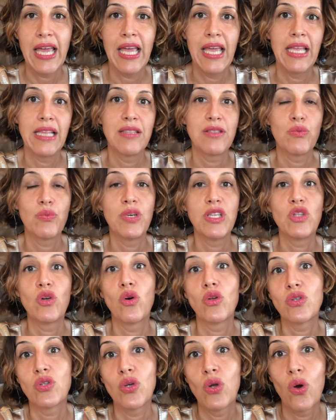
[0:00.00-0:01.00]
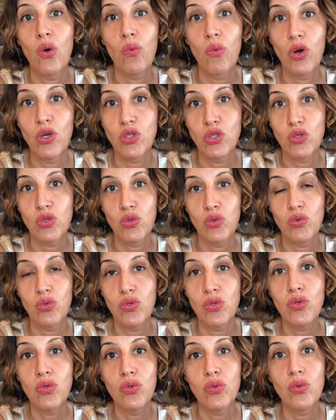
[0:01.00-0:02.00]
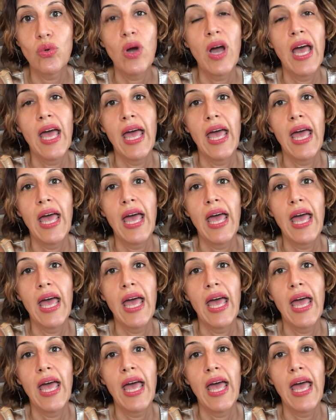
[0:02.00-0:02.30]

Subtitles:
and we don't know what to do.